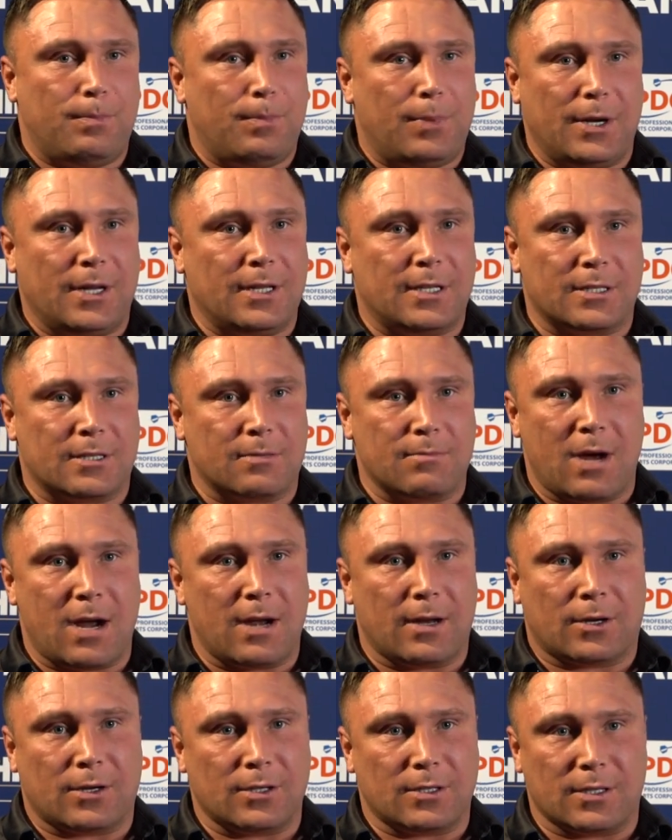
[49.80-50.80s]
But it doesn't
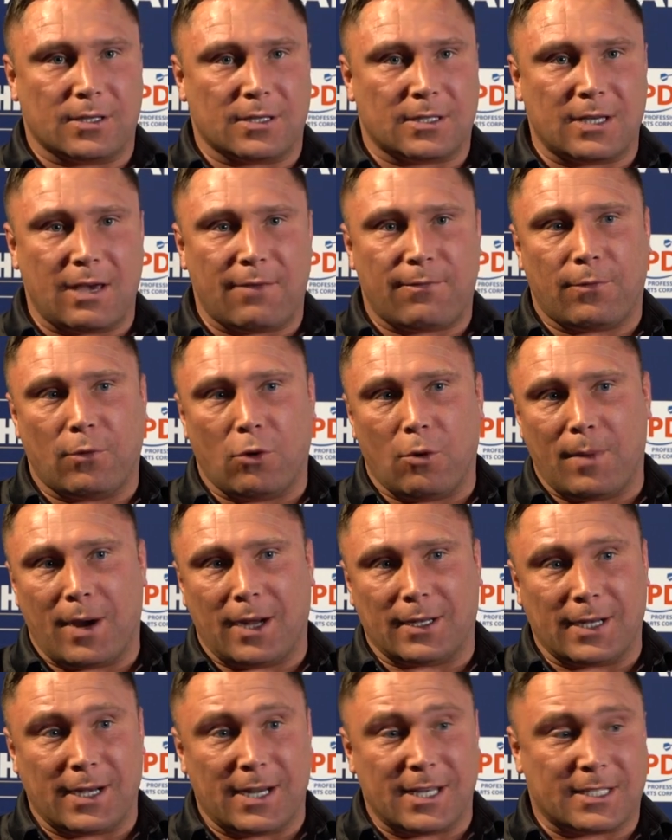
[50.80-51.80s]
matter because of the set
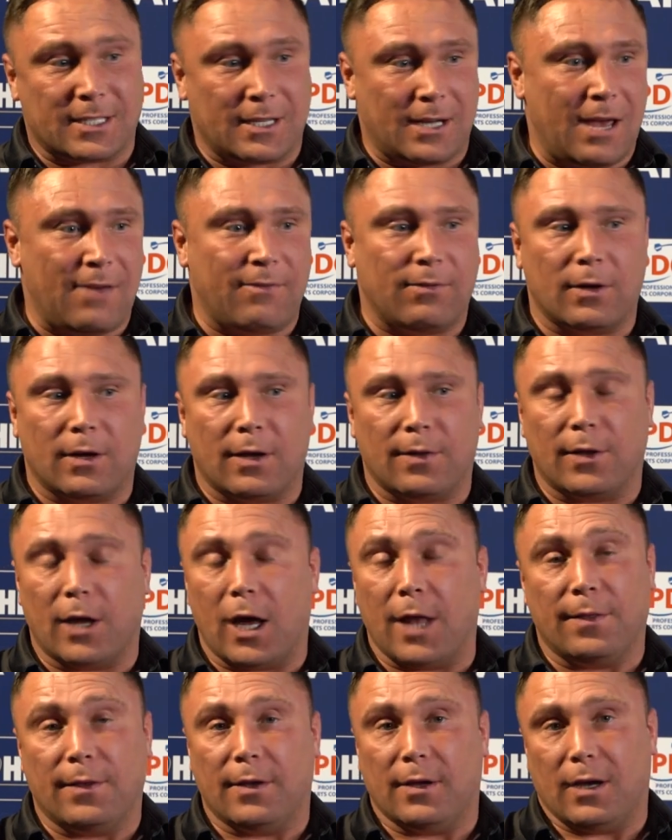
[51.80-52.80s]
format, and he's a leveler,
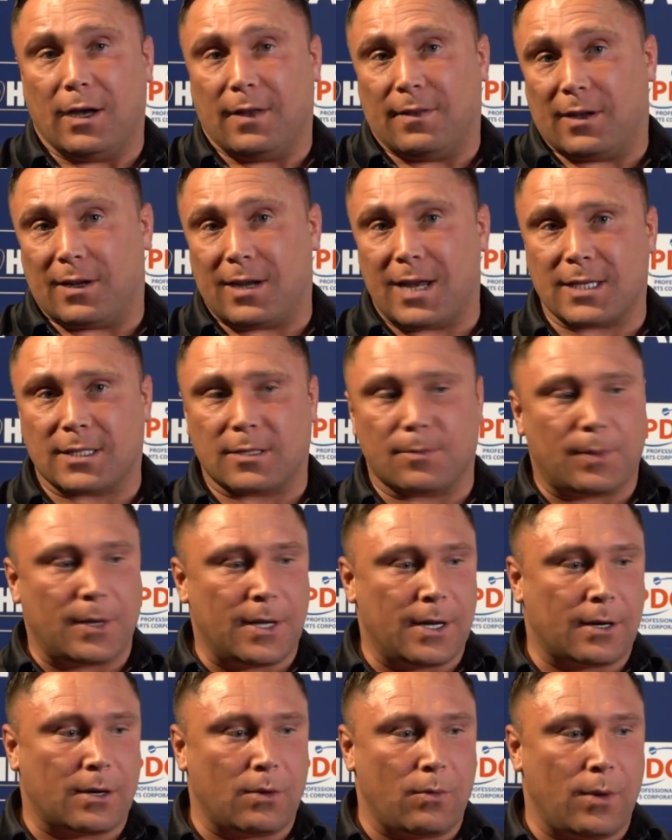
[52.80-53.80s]
and the lesser
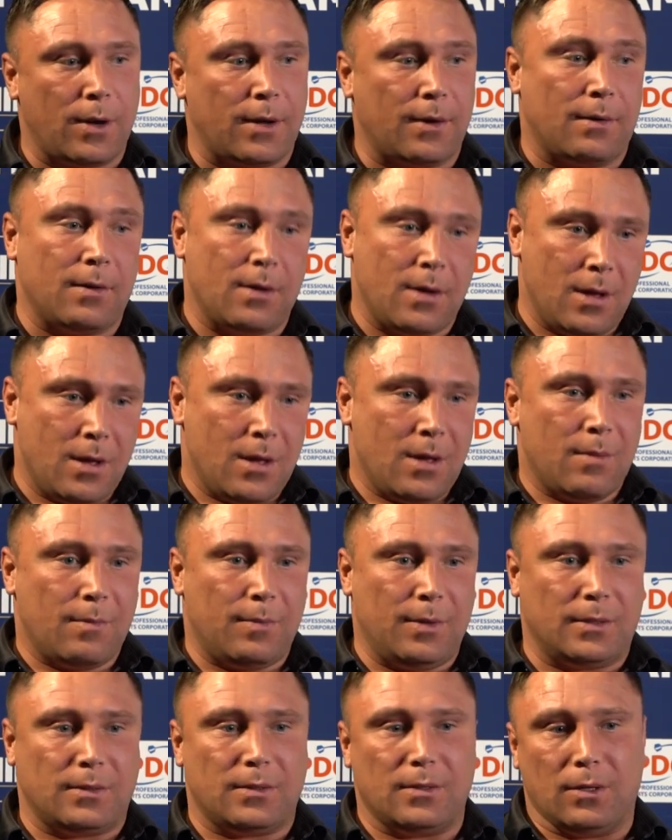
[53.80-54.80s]
player can win.
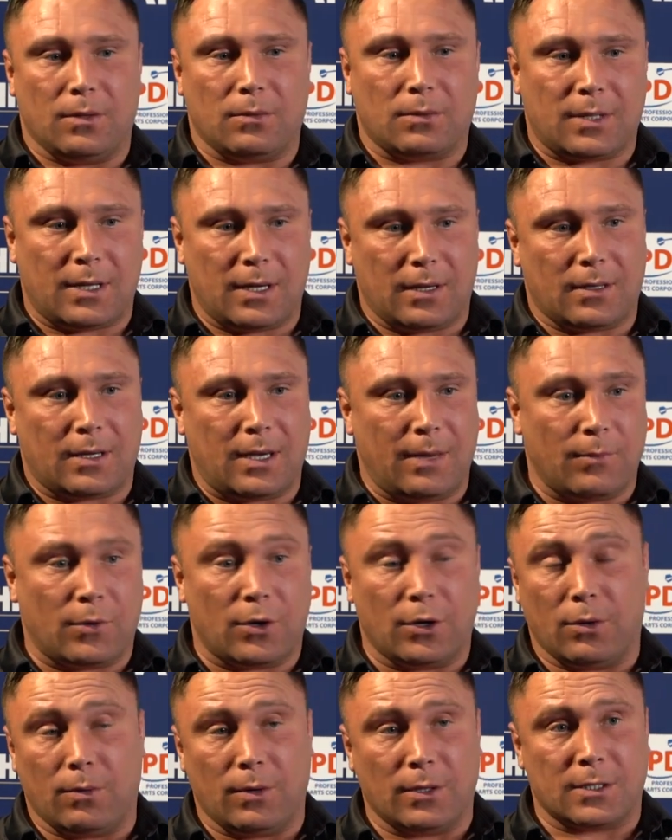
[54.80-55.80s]
But you know, Kim
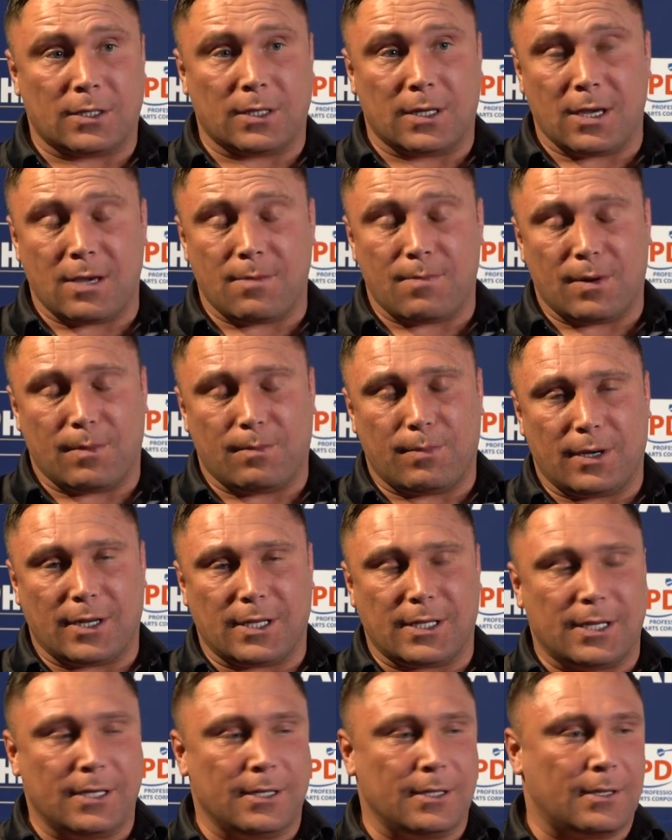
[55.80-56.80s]
could have won today, but
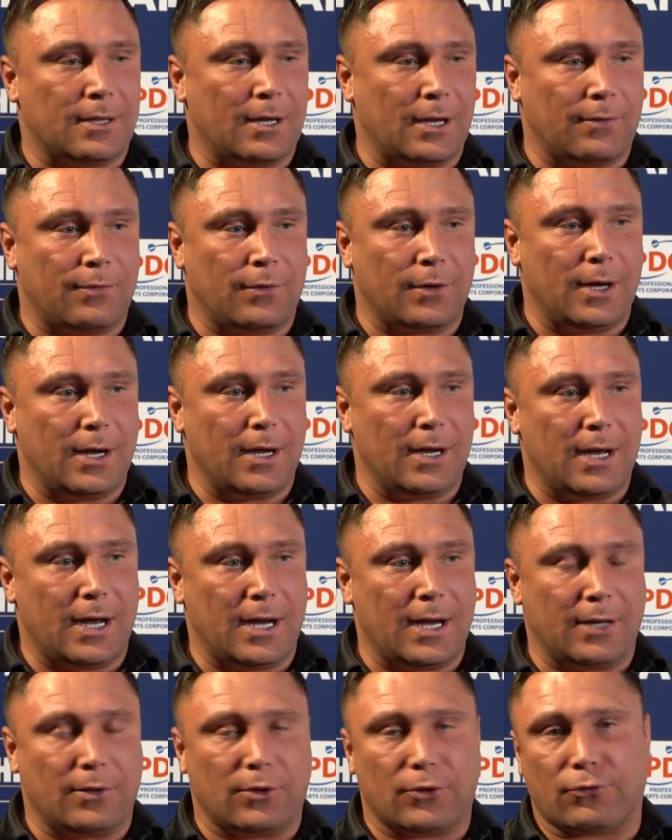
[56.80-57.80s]
he didn't. Thankfully,
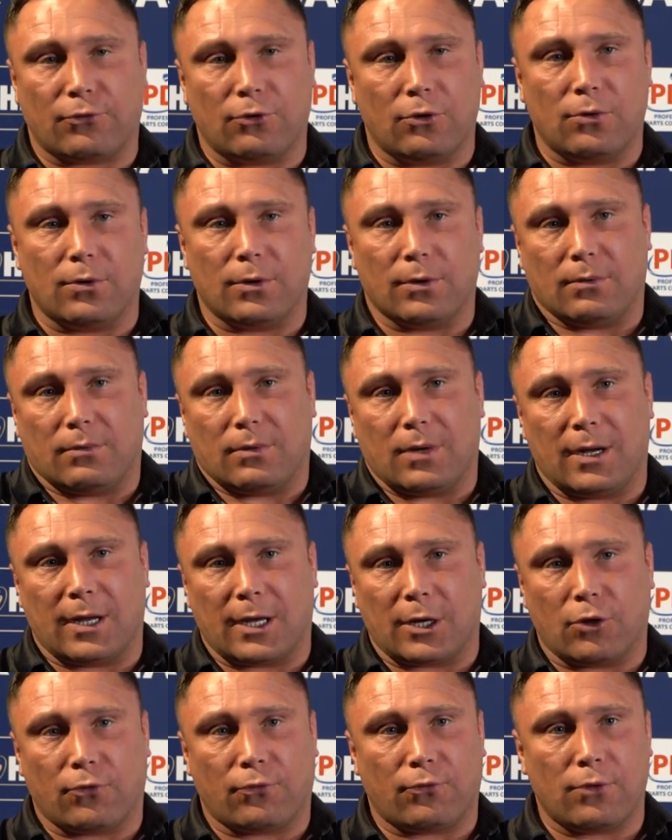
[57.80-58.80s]
I had the throw and
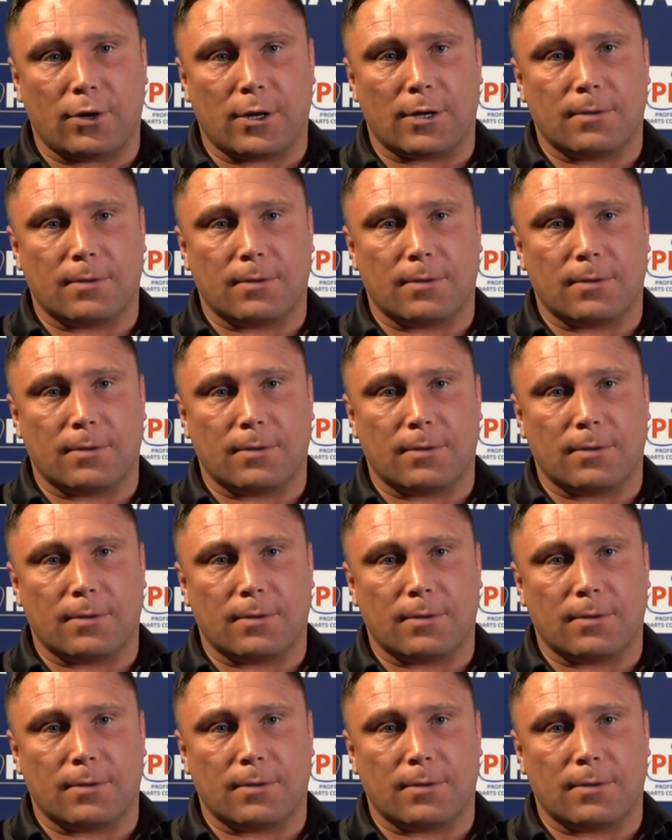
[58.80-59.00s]
I got through.